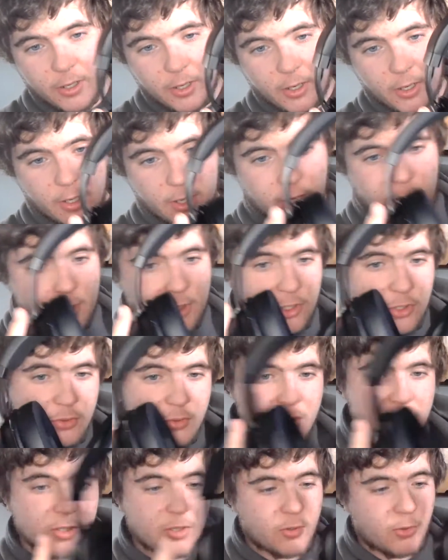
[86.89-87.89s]
Uh, I
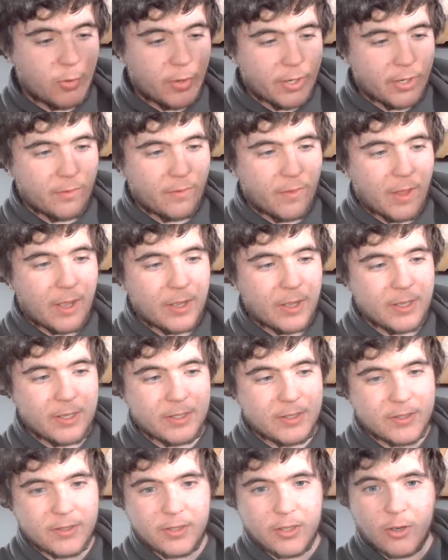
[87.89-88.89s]
use it quite a lot.
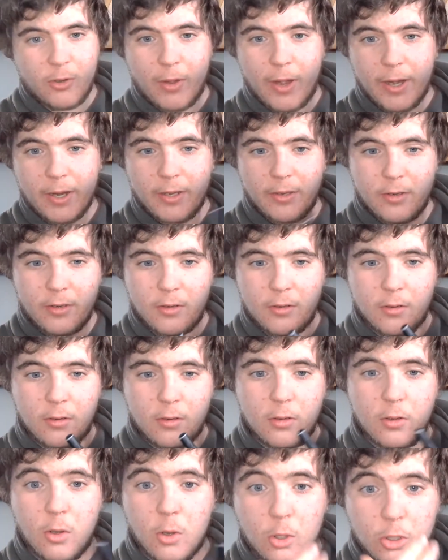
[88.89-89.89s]
It's the Kraken
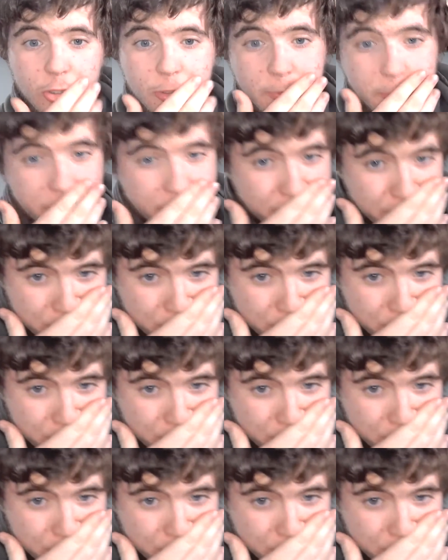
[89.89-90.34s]
Ultimate.